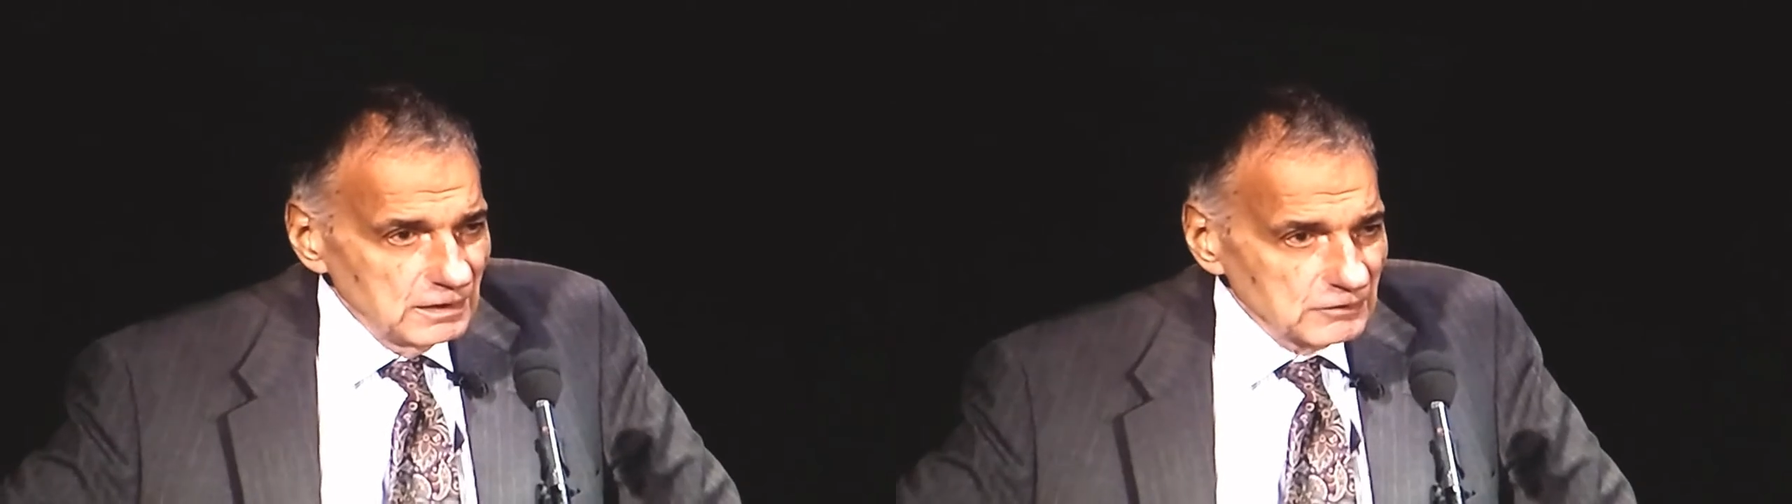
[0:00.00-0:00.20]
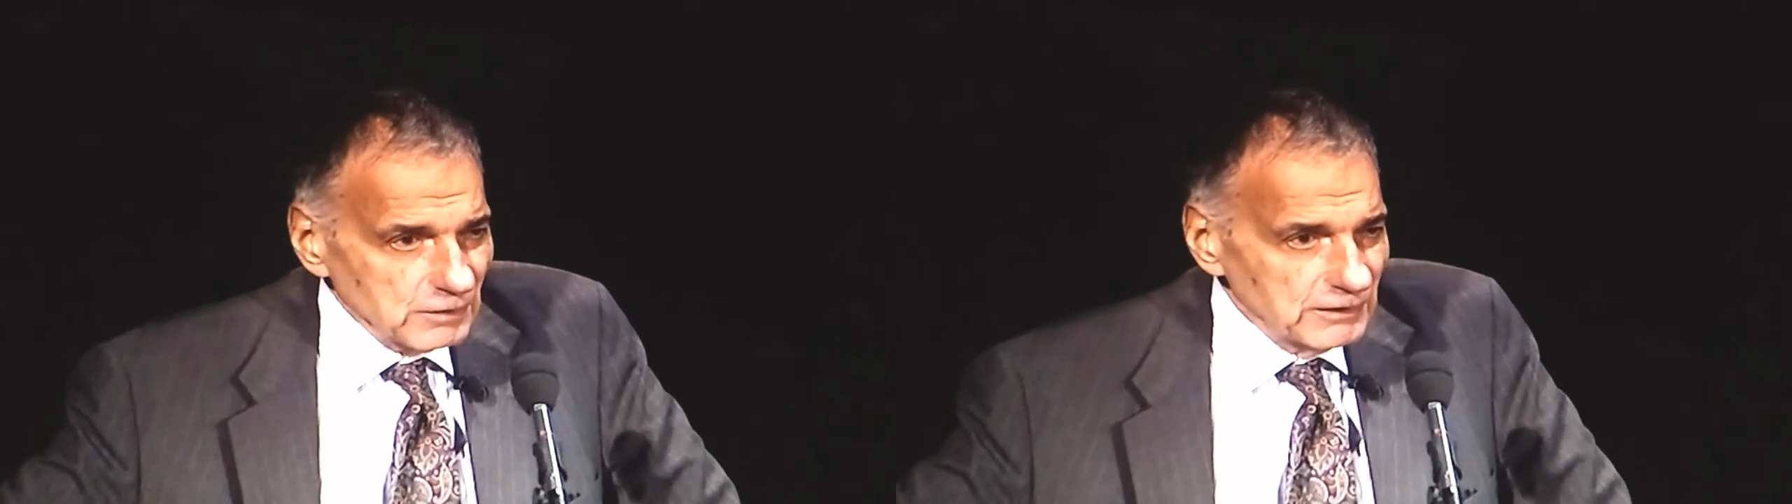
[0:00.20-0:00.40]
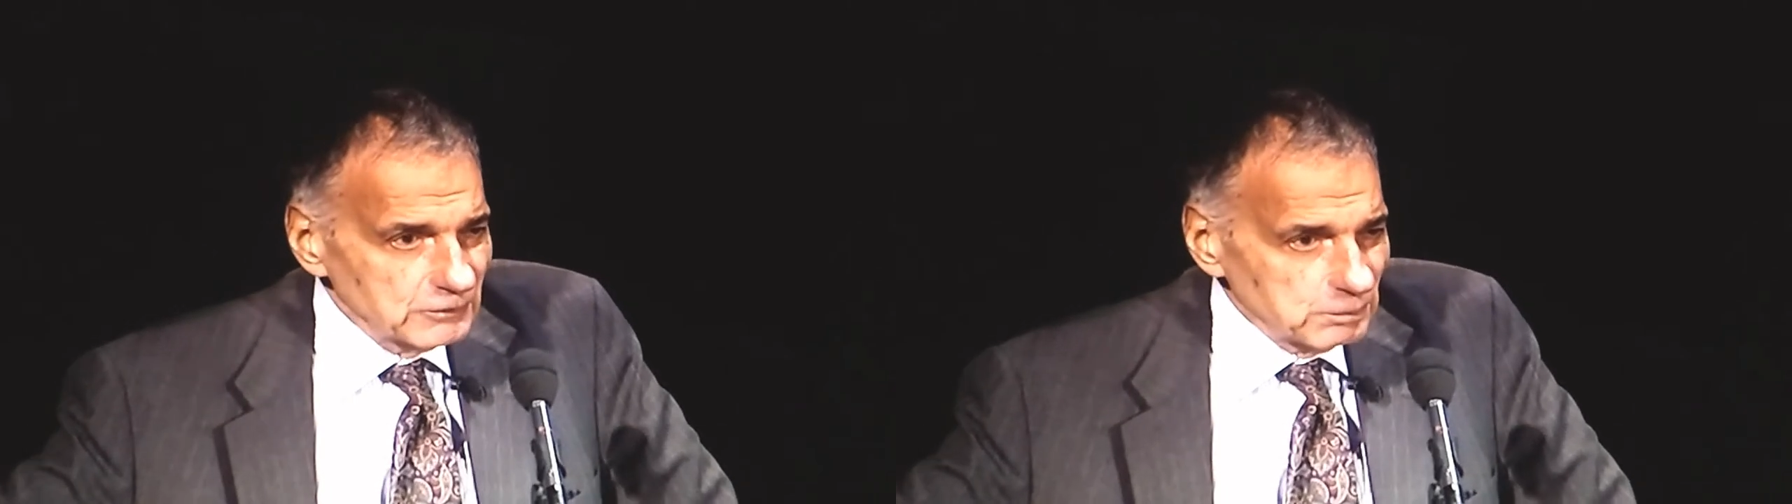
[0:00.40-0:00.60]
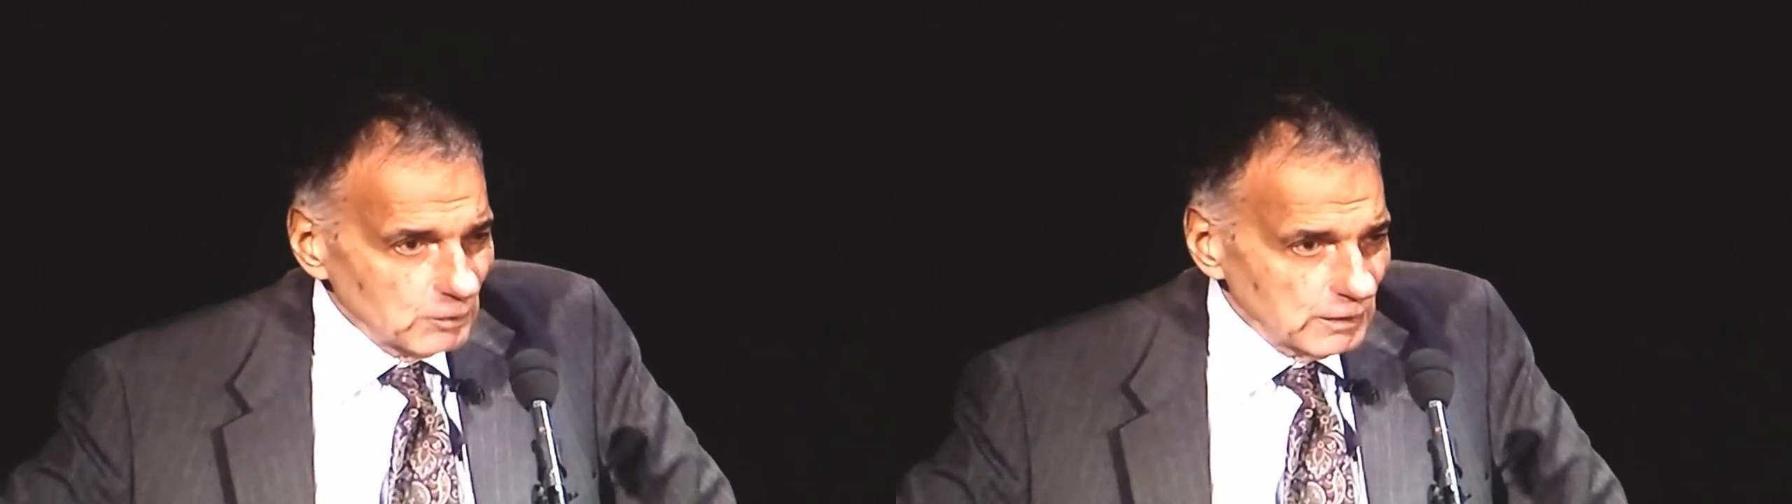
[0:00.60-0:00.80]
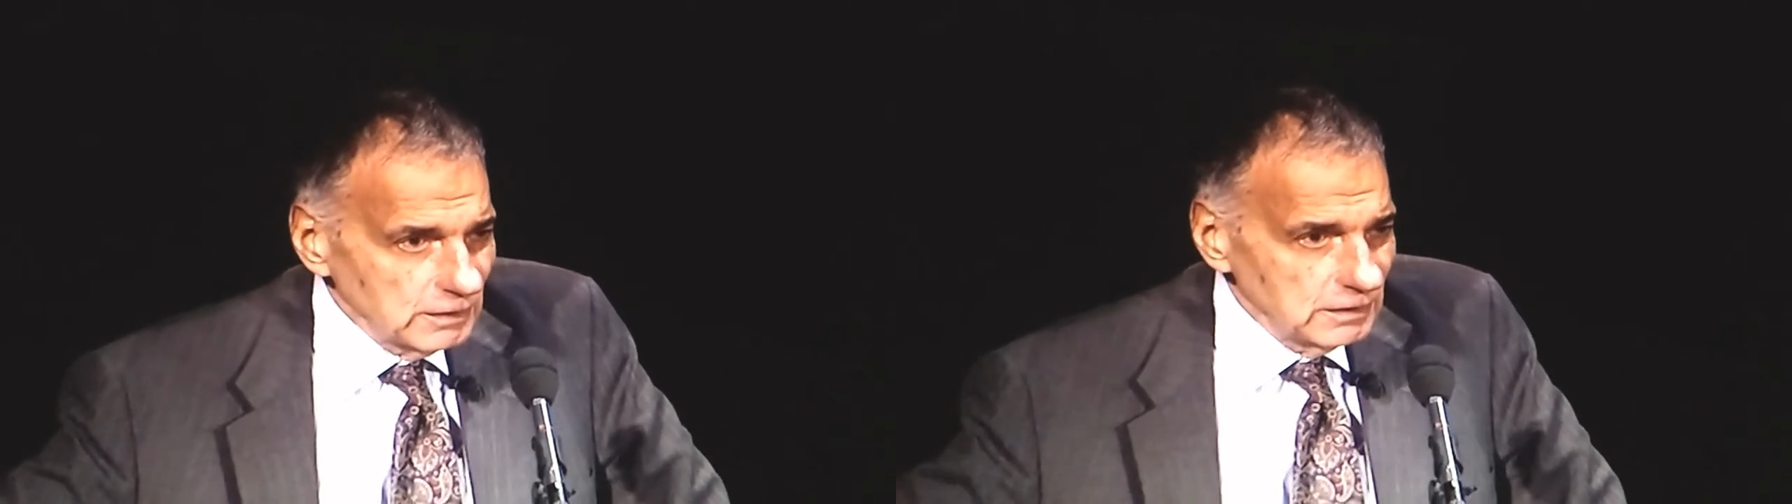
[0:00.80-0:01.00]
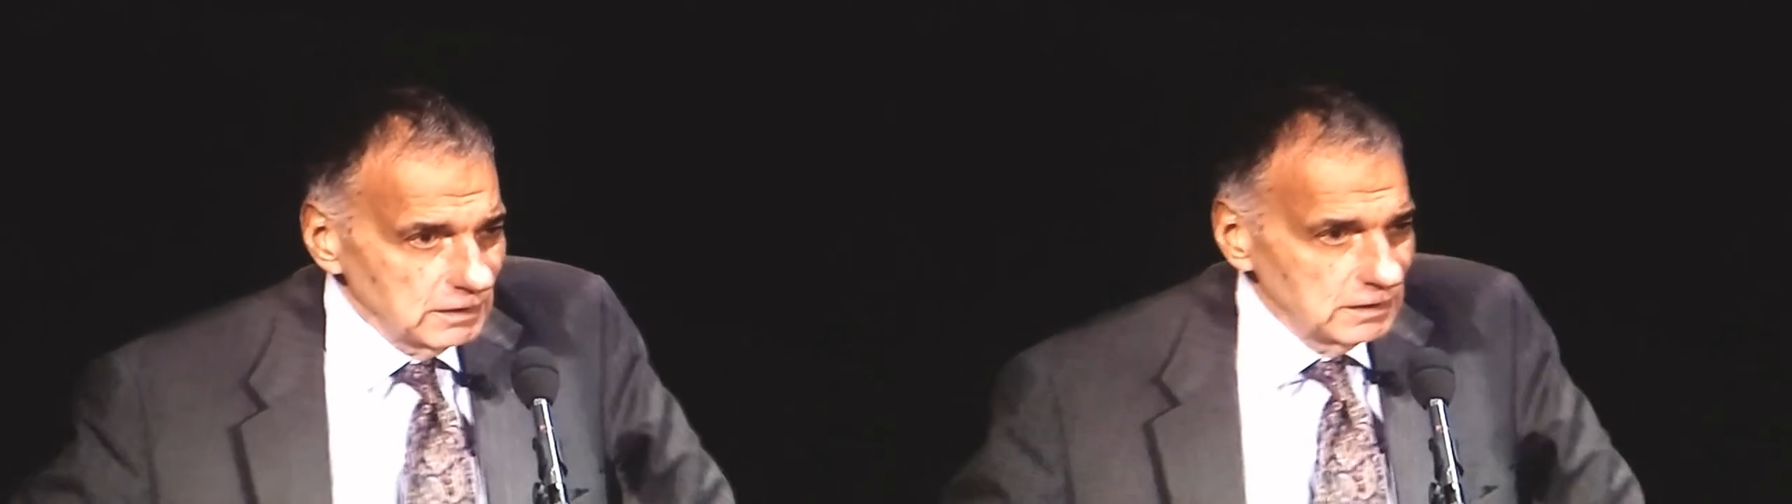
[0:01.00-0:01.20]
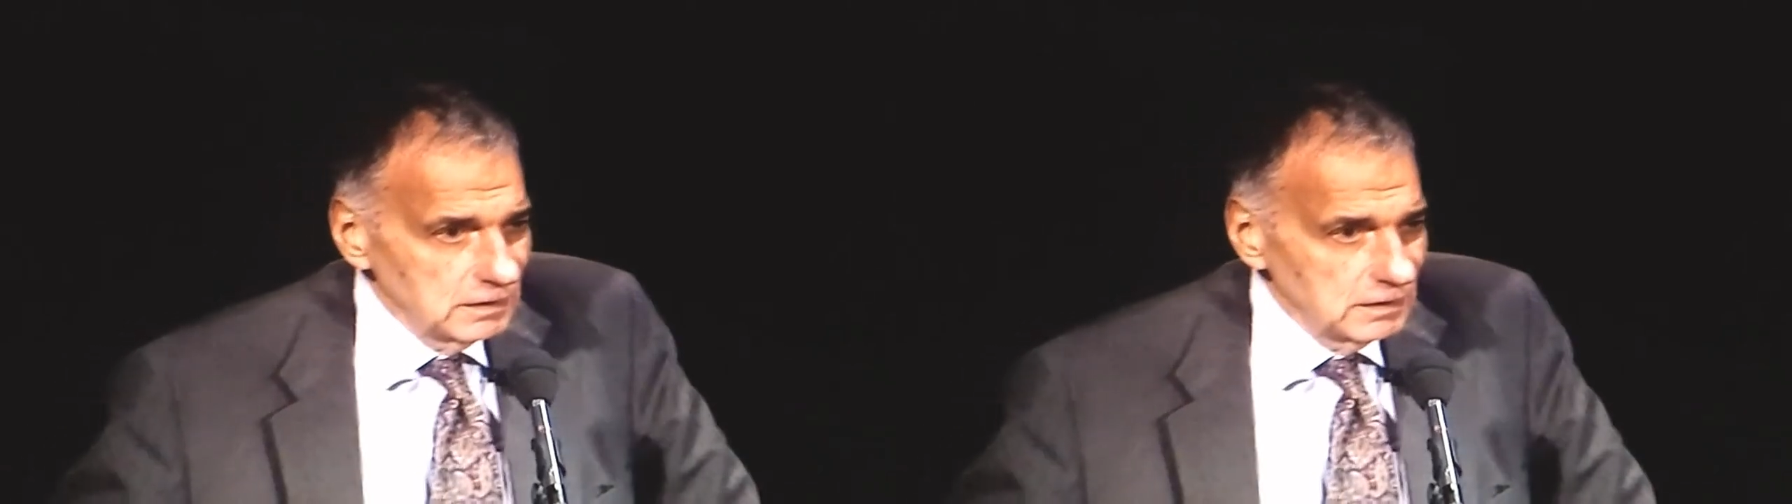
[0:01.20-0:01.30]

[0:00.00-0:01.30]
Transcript: transporting